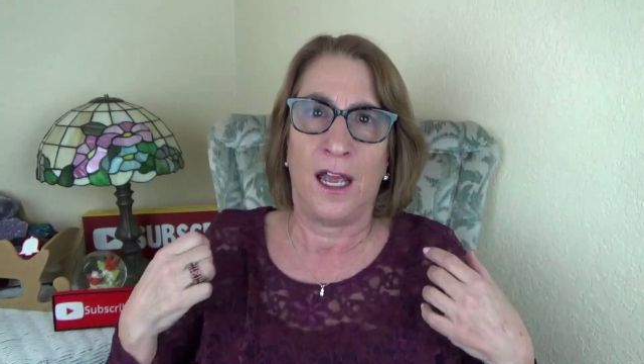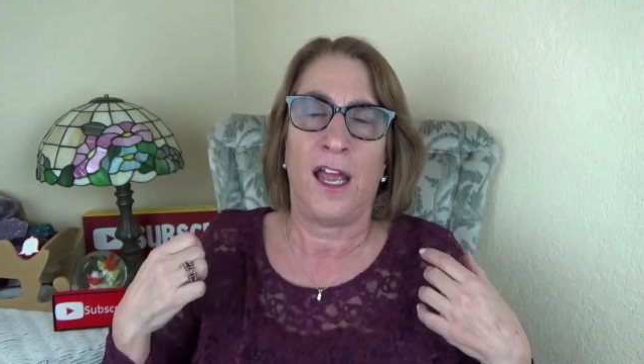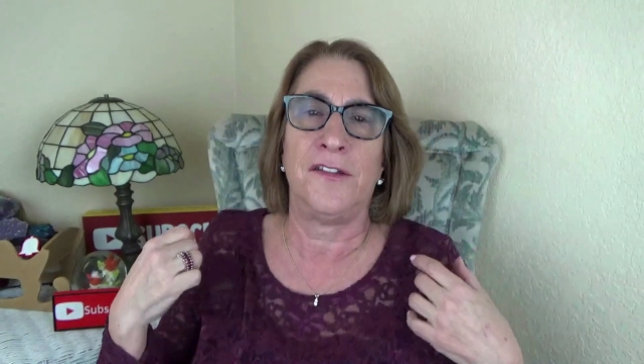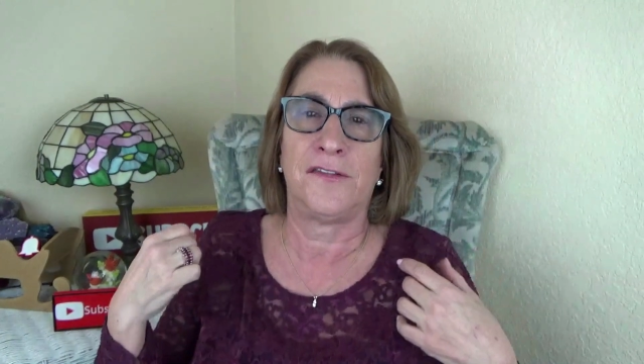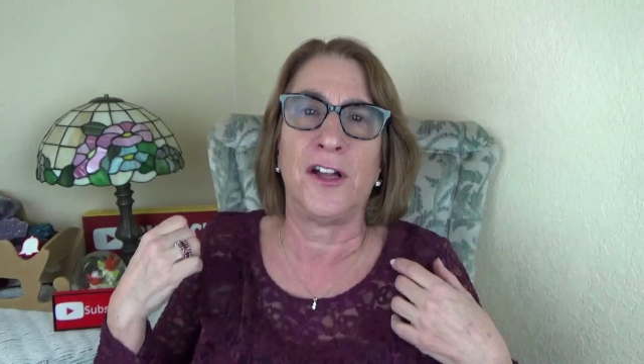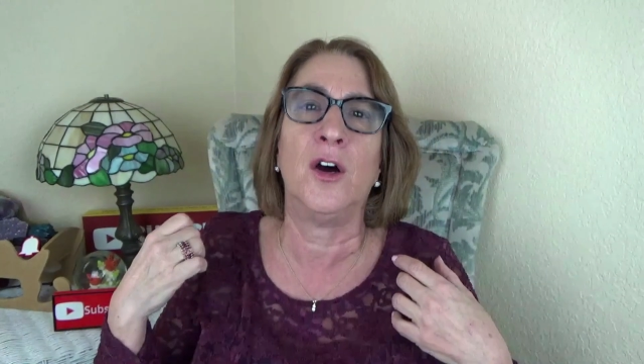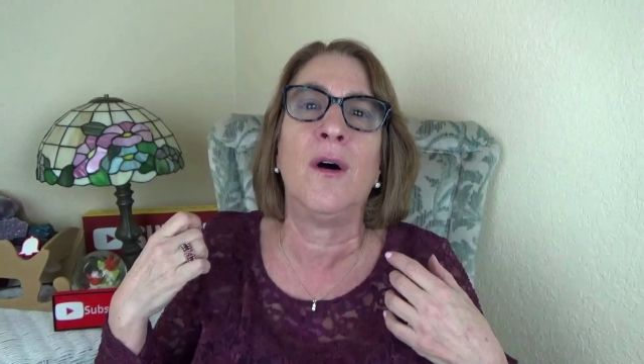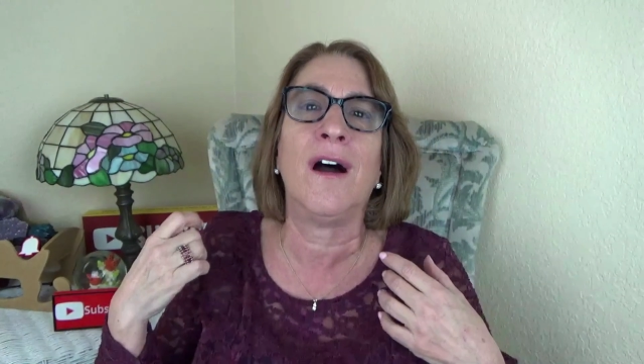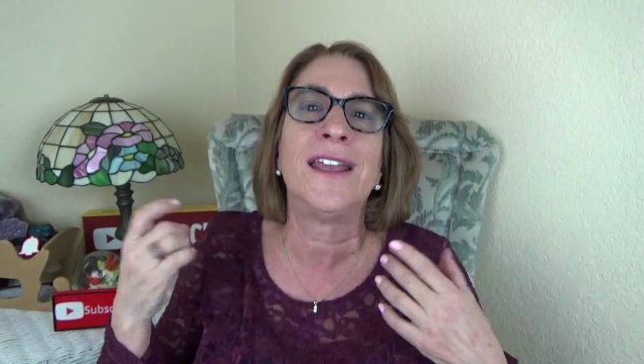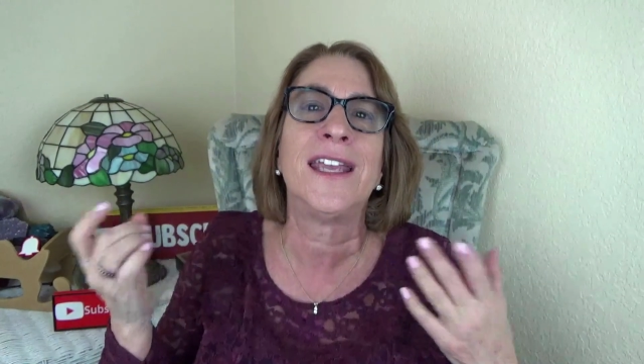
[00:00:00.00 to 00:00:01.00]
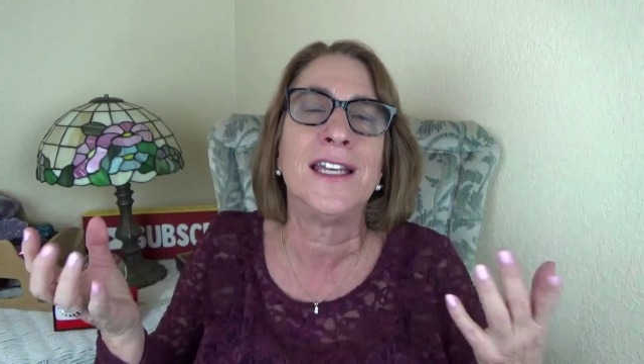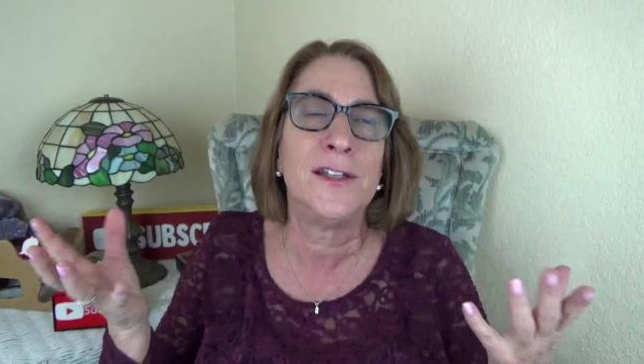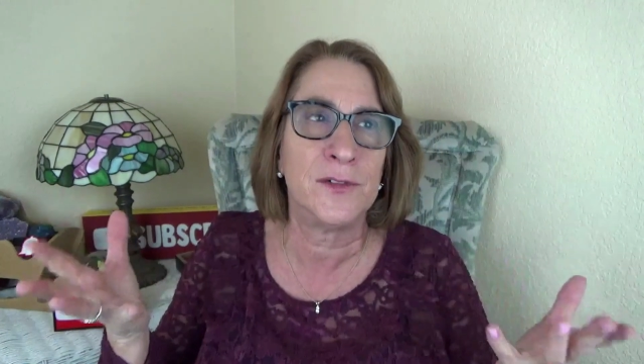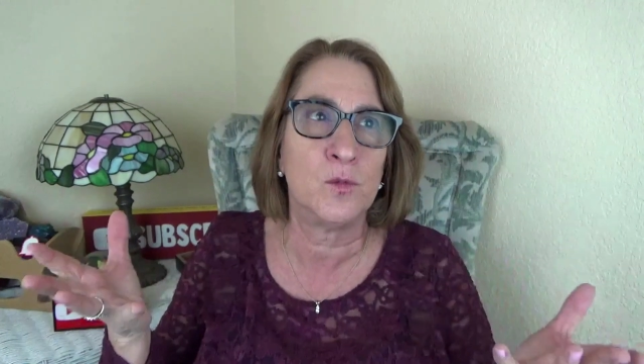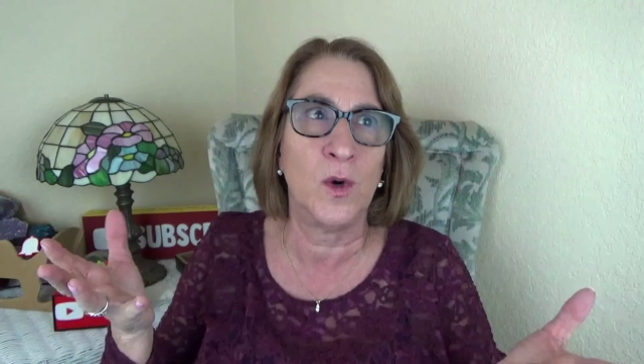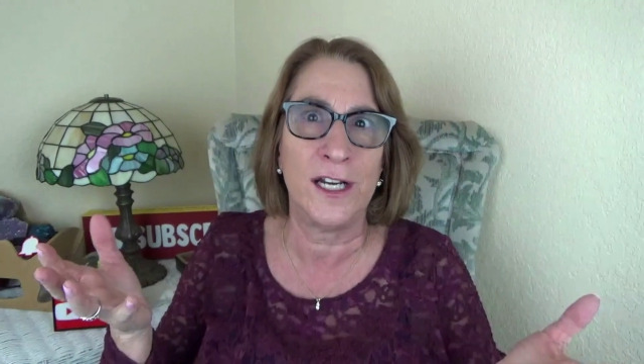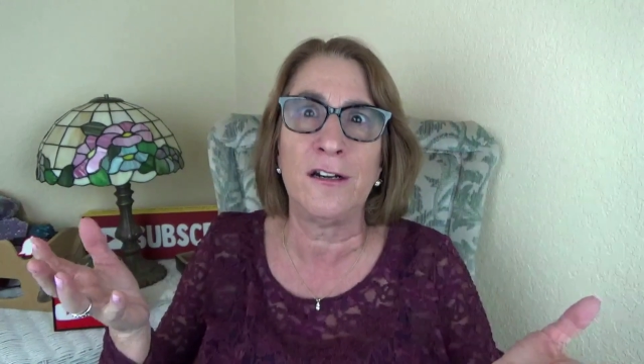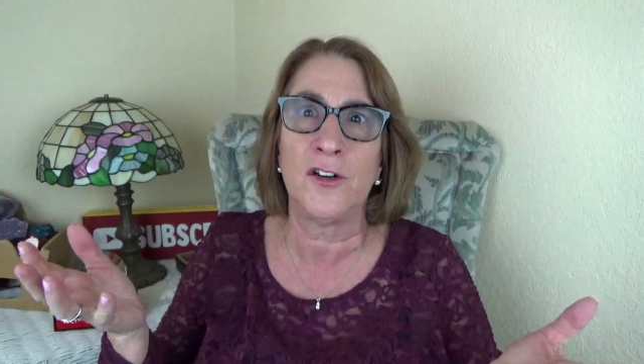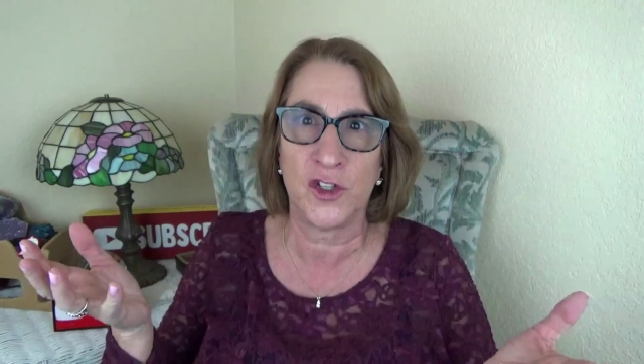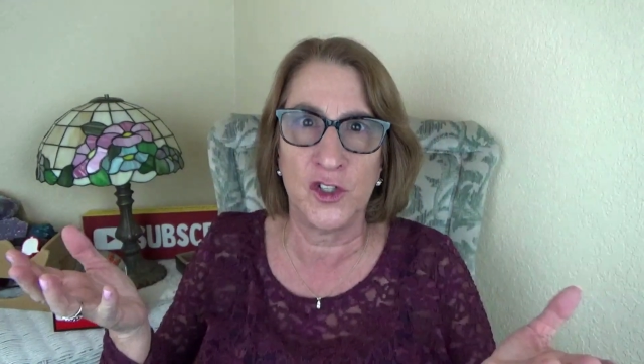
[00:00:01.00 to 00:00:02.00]
And so I can't even
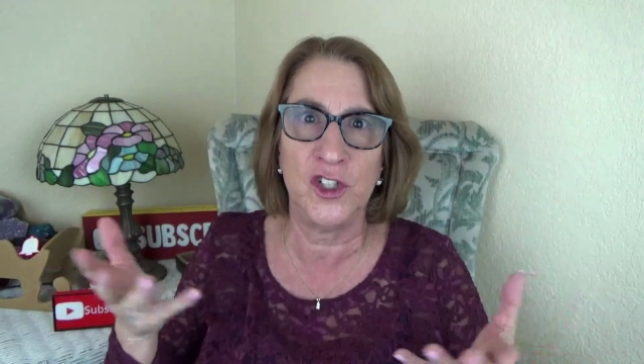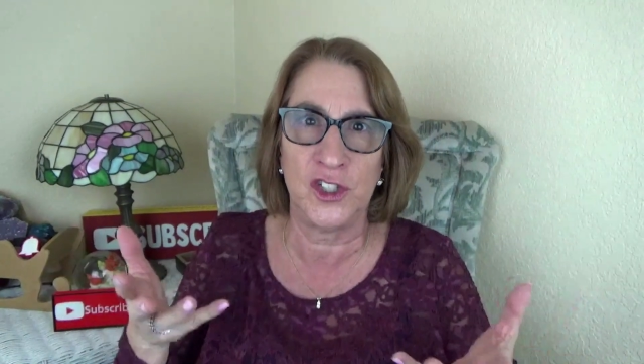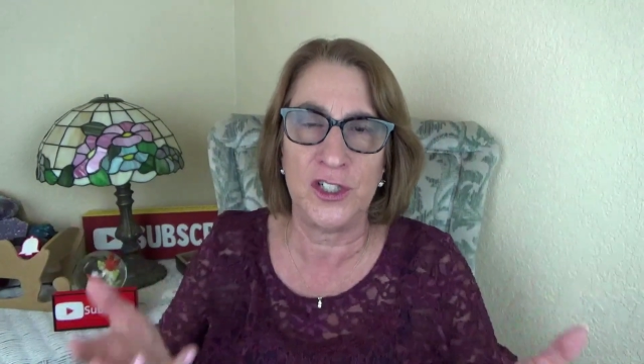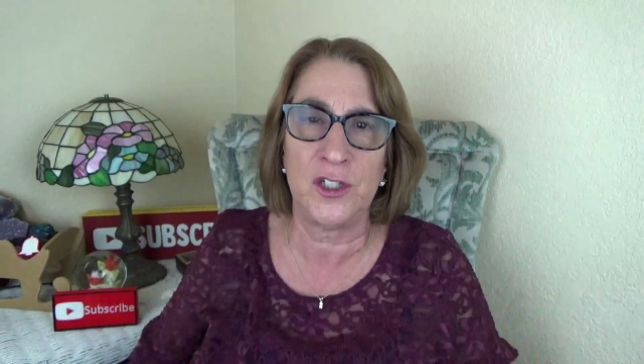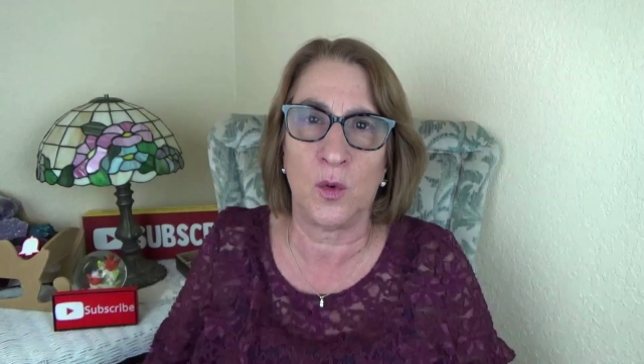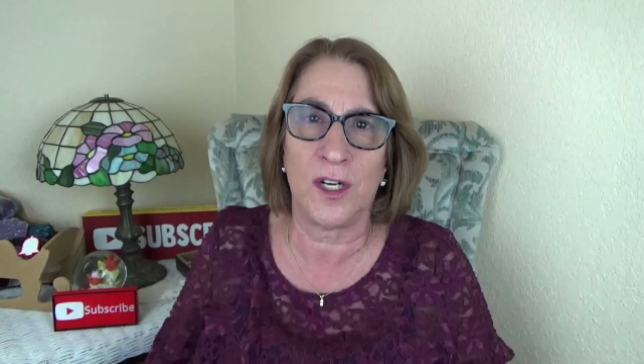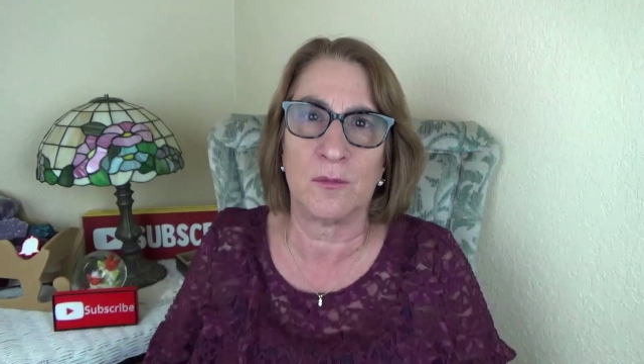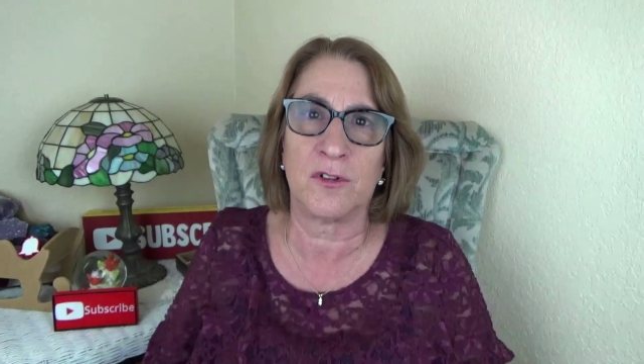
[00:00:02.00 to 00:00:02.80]
wear the good underwire